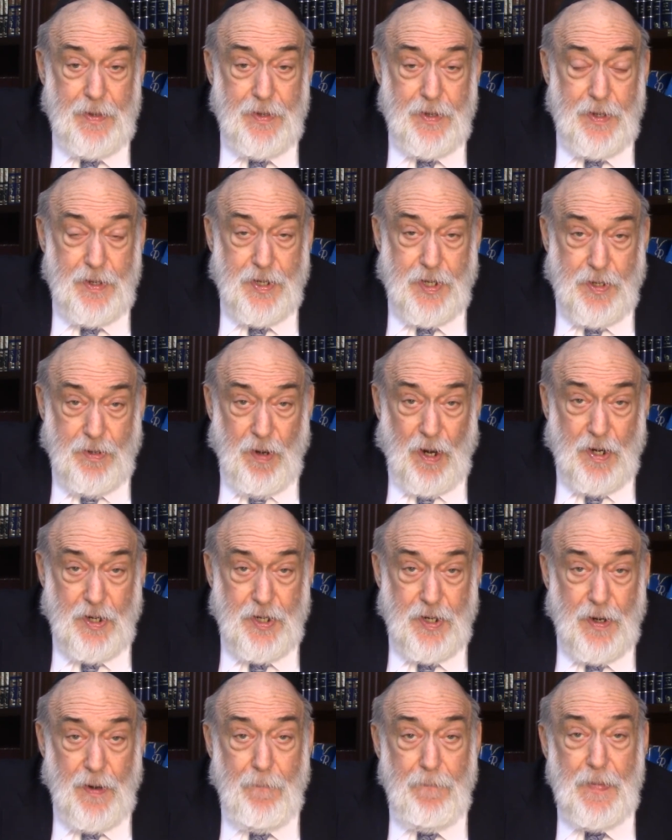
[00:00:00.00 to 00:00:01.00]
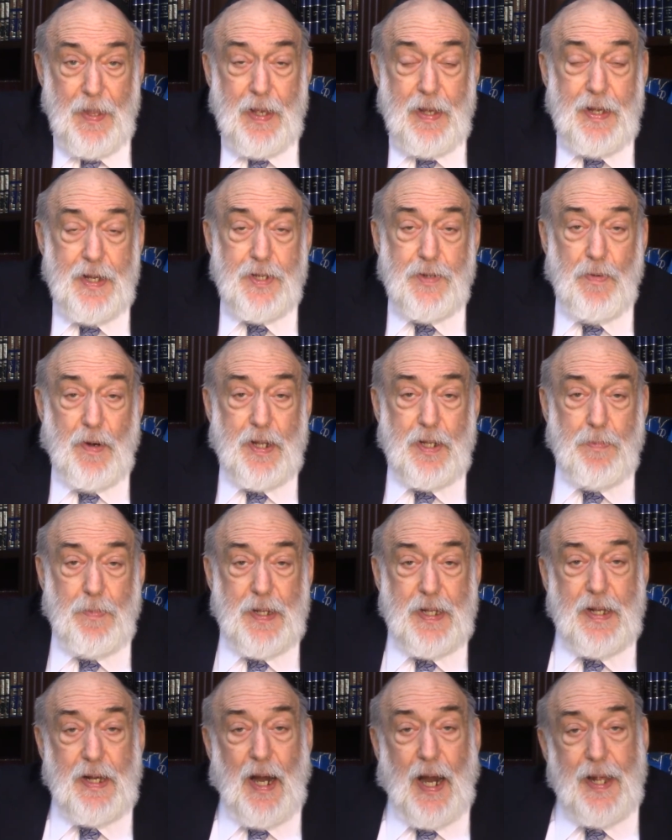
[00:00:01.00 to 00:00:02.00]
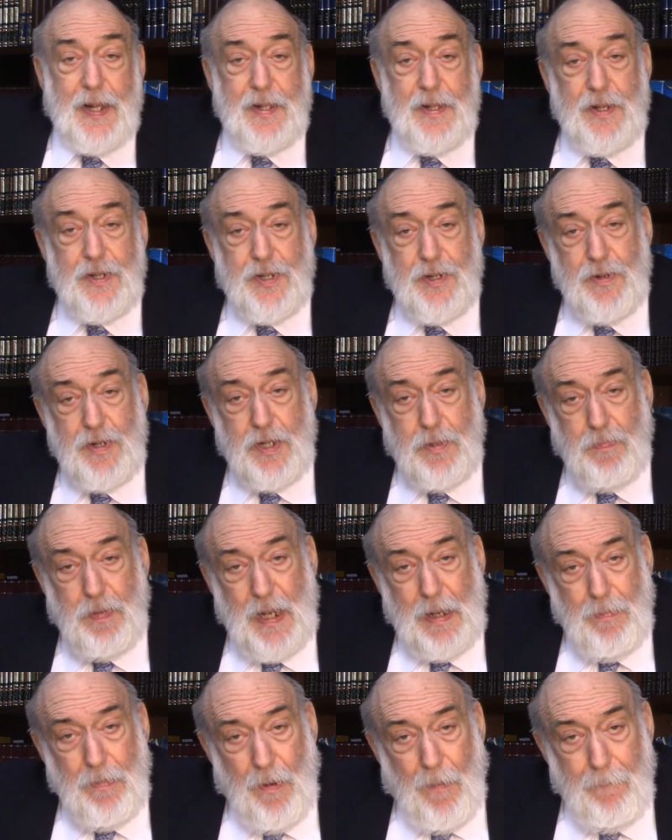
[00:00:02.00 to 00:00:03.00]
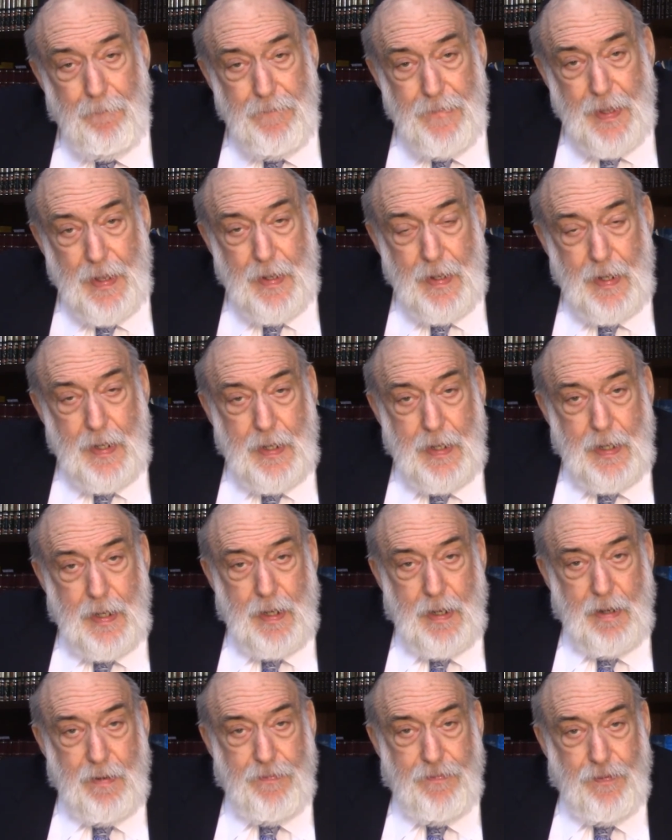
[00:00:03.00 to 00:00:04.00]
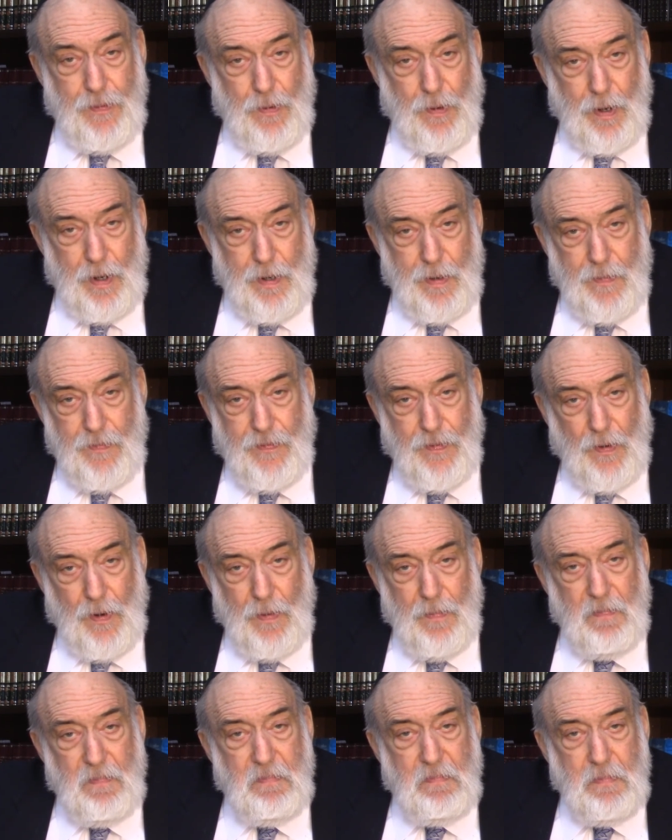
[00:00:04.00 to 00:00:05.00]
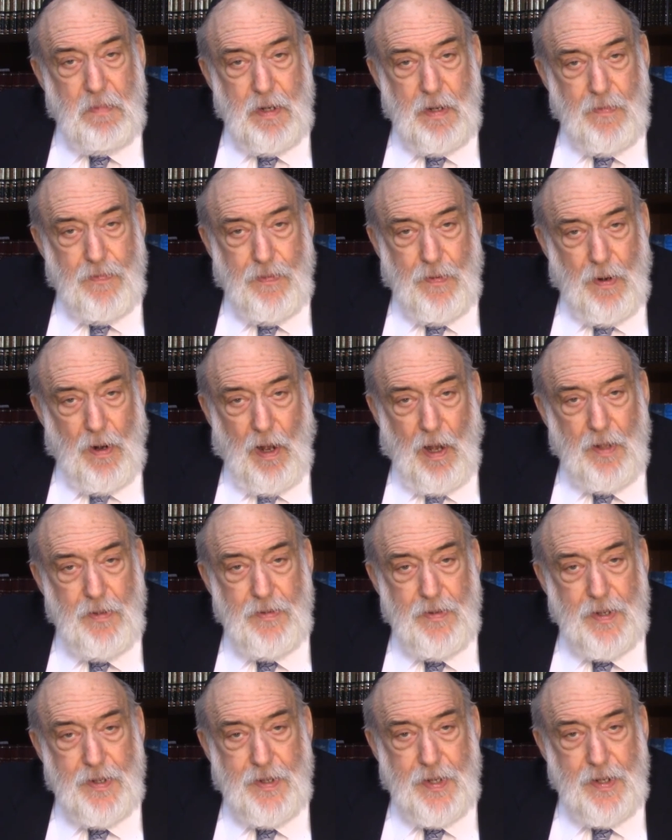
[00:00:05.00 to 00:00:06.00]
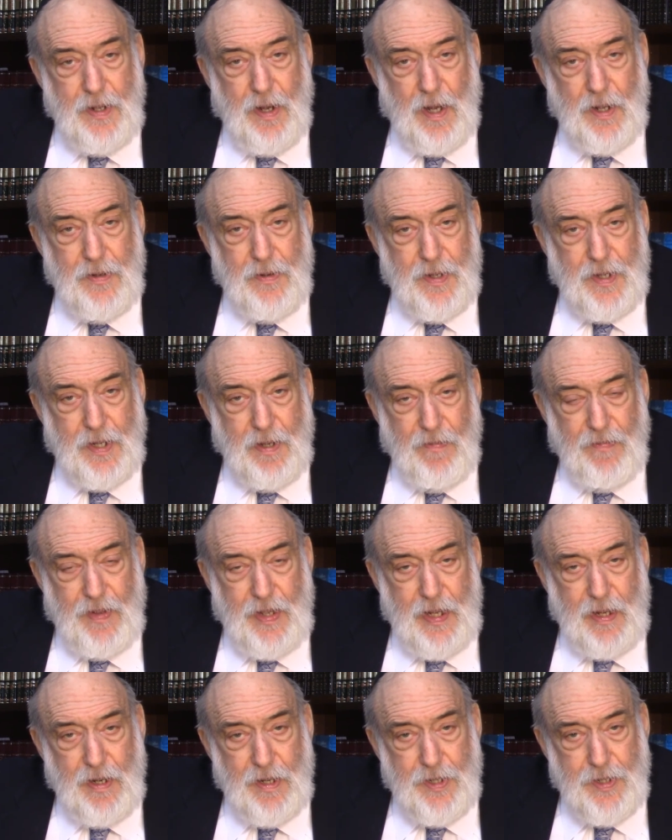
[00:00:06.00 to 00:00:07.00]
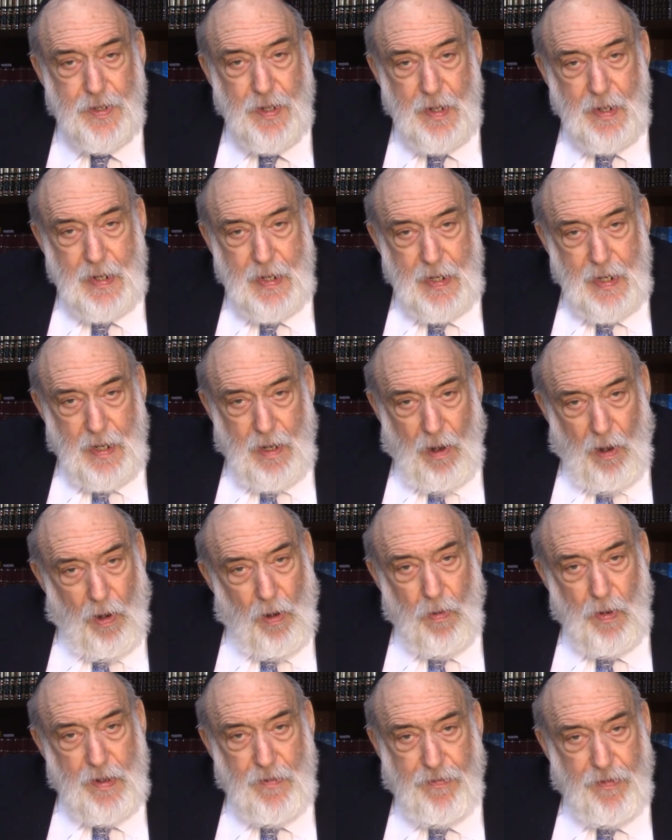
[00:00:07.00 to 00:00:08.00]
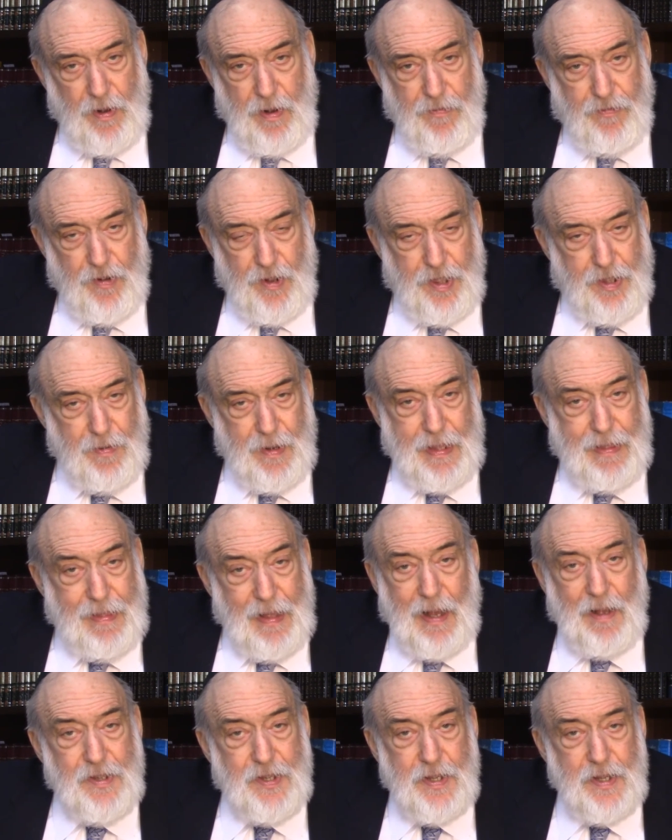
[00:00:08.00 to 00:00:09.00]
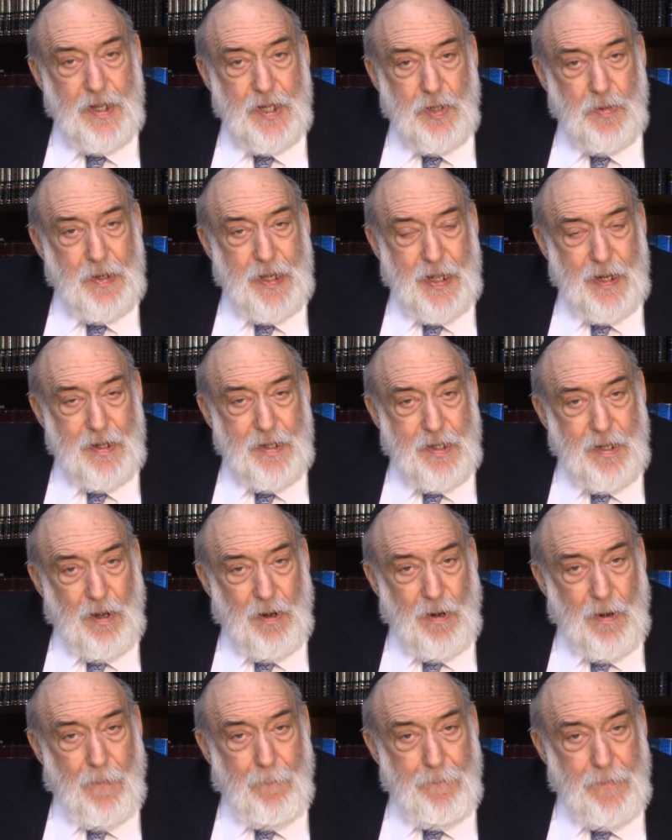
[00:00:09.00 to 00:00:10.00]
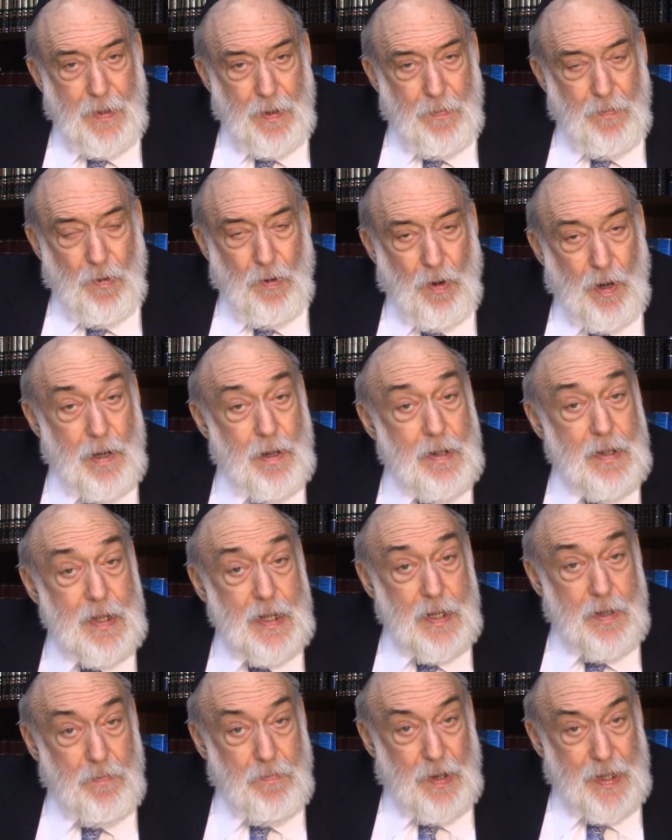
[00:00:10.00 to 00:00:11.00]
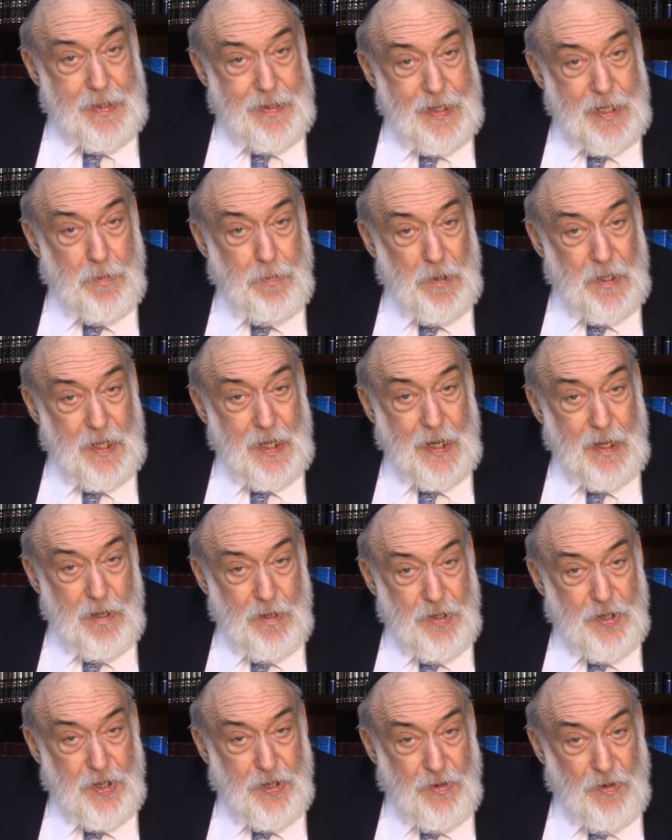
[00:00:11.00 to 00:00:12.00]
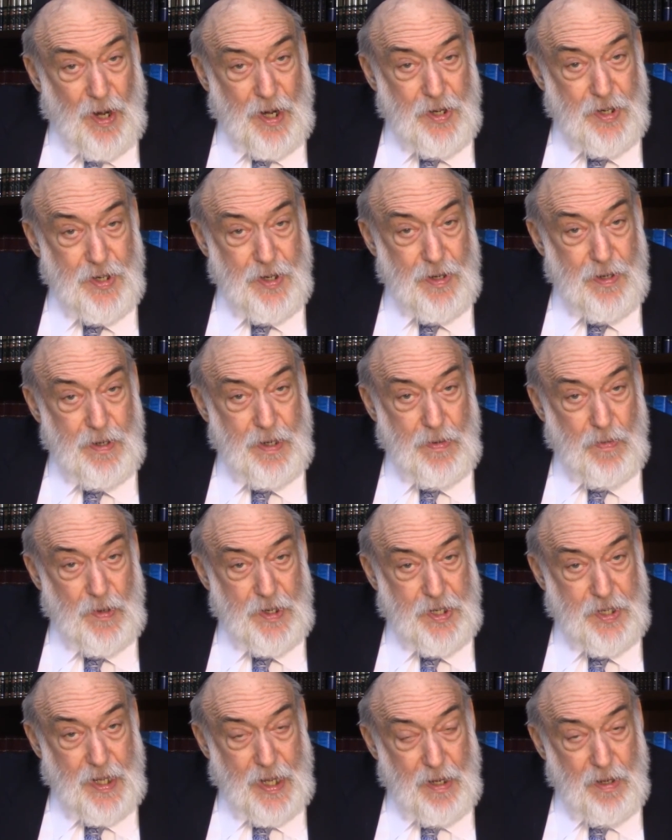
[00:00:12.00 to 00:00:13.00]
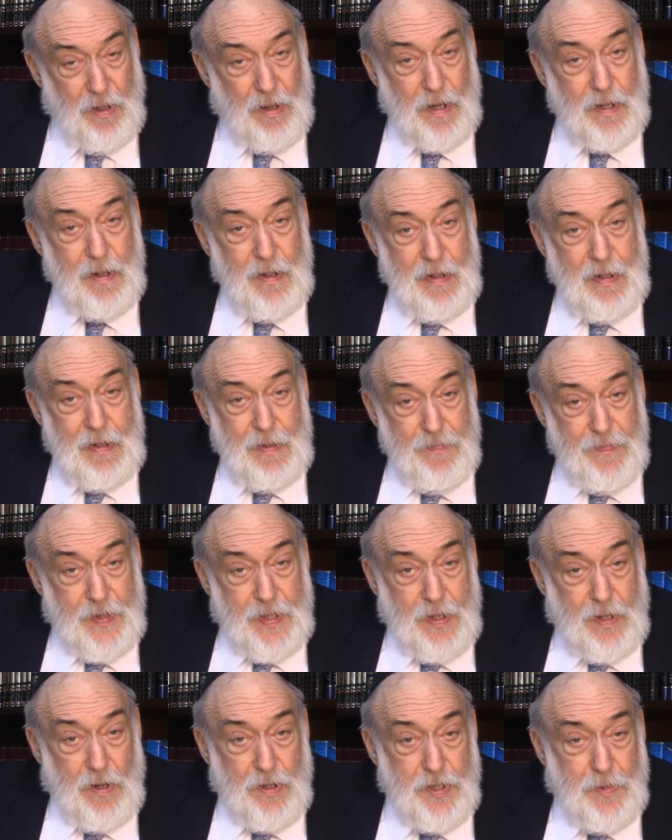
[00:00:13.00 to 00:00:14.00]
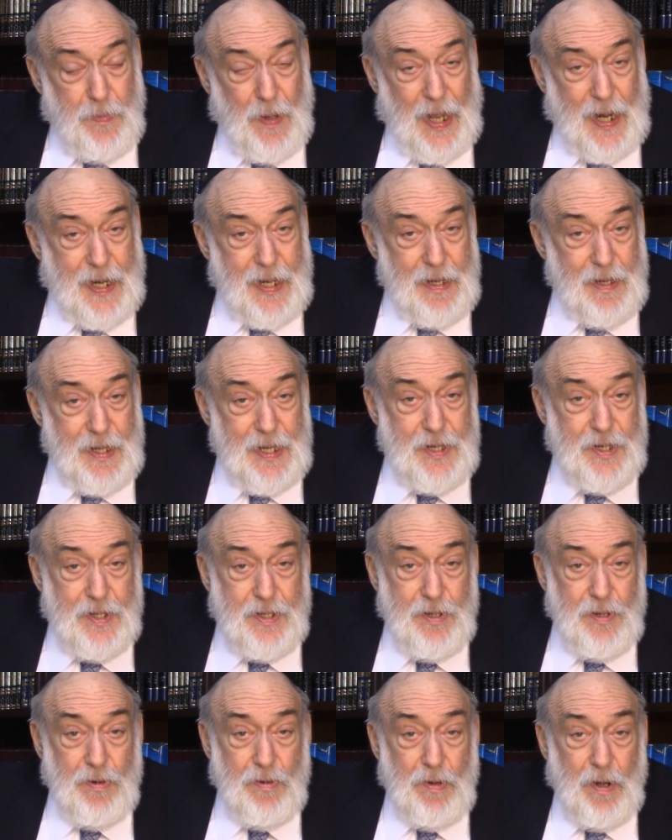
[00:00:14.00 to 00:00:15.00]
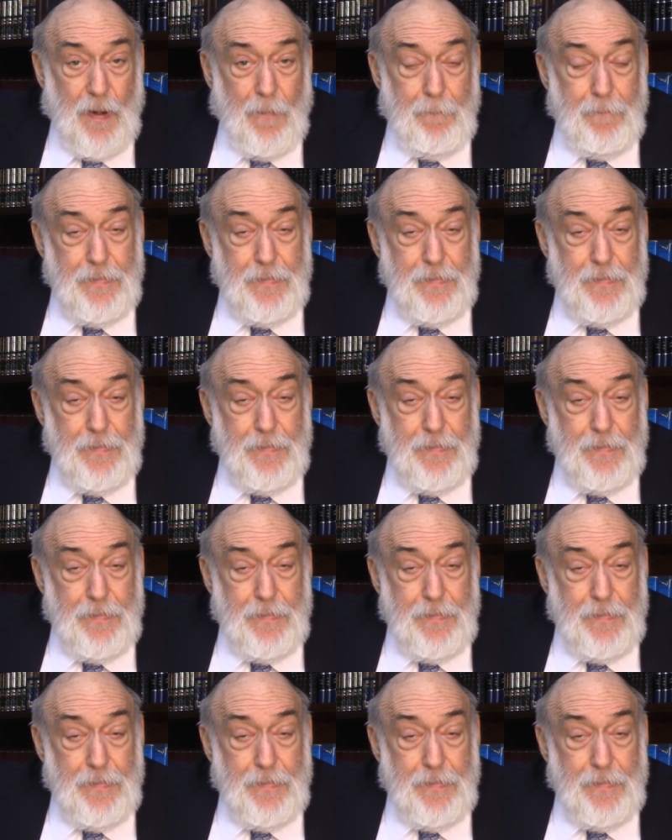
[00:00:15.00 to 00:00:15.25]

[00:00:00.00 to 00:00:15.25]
structure is what has been guiding the Jewish people for hundreds and hundreds of years. All the way for 3,000 years we had a Torah or more, but this particular structure in which they looked goes back at least to